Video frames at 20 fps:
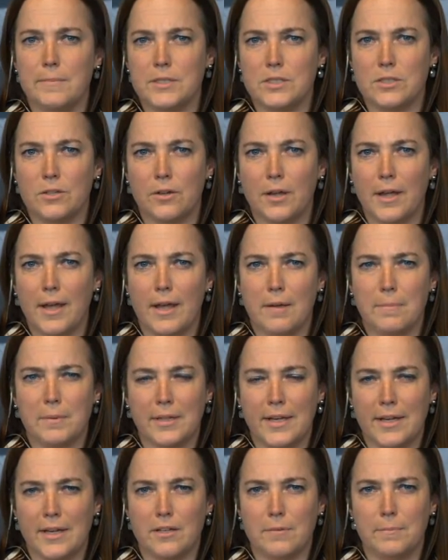it's okay, but
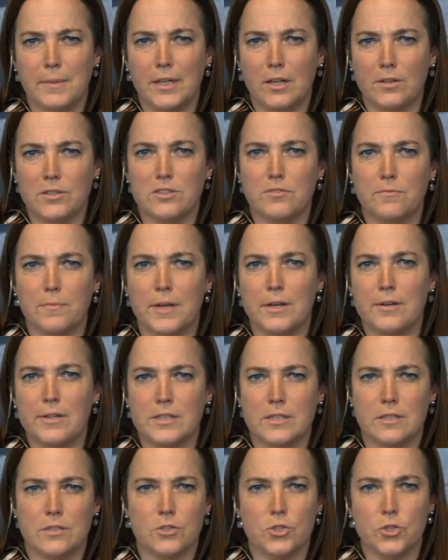there are going to be lots of periods
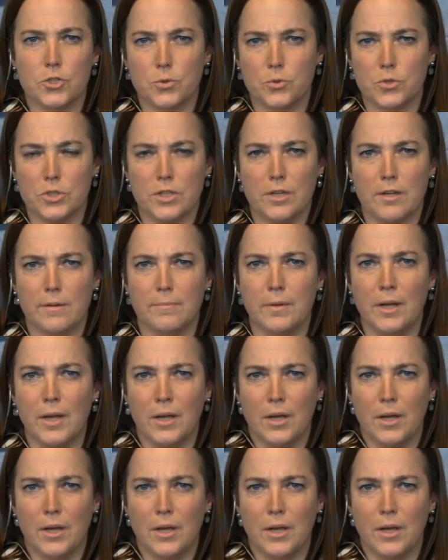in the short term